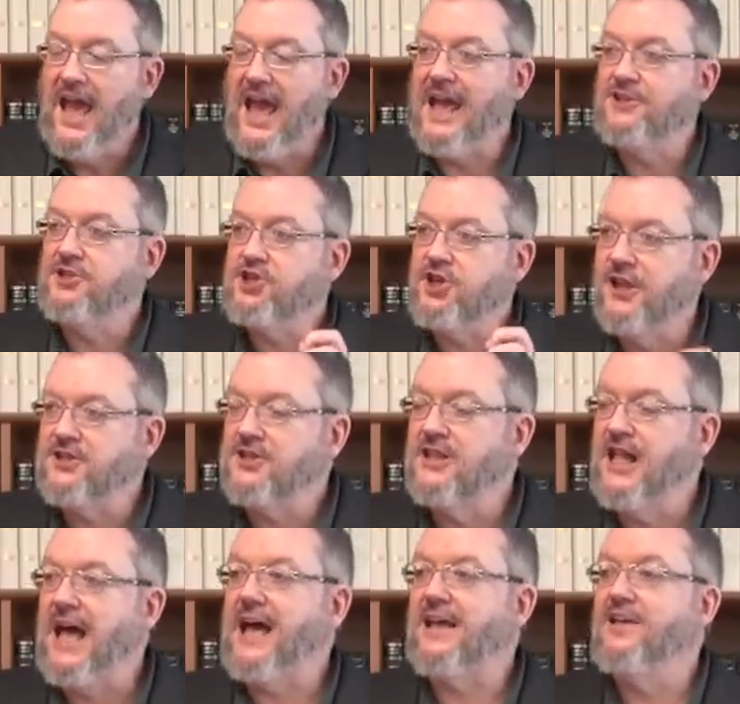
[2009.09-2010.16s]
And just
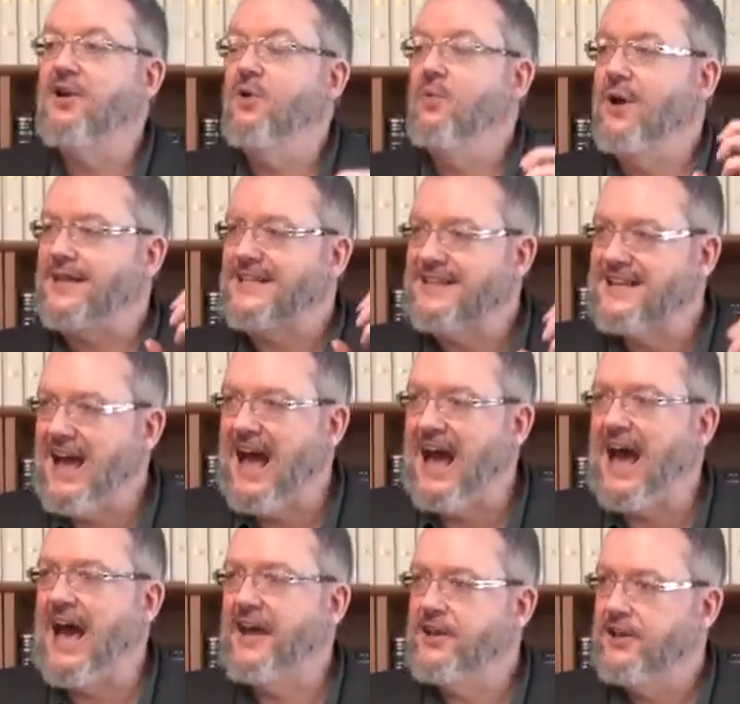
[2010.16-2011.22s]
like when
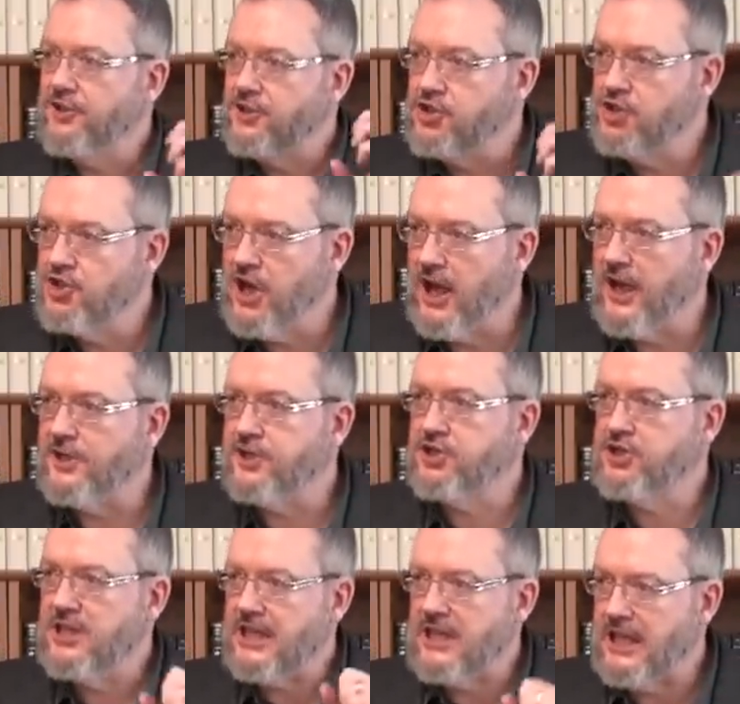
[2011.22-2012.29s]
God
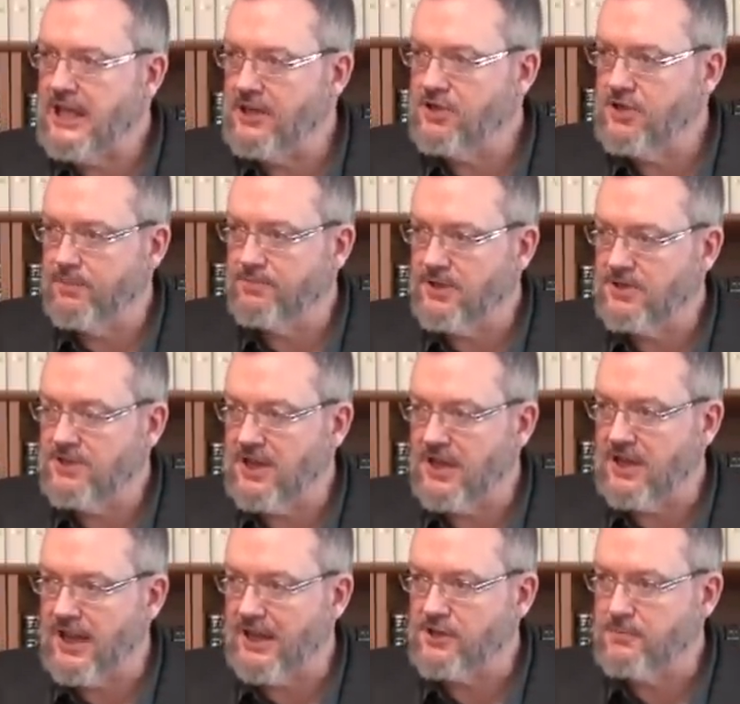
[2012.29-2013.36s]
judged Egypt to
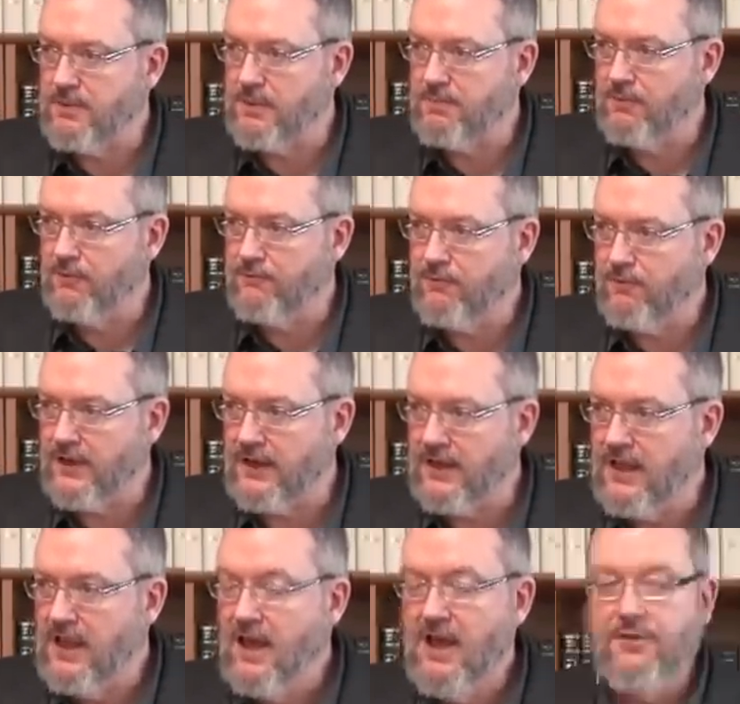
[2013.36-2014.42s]
set God's people free,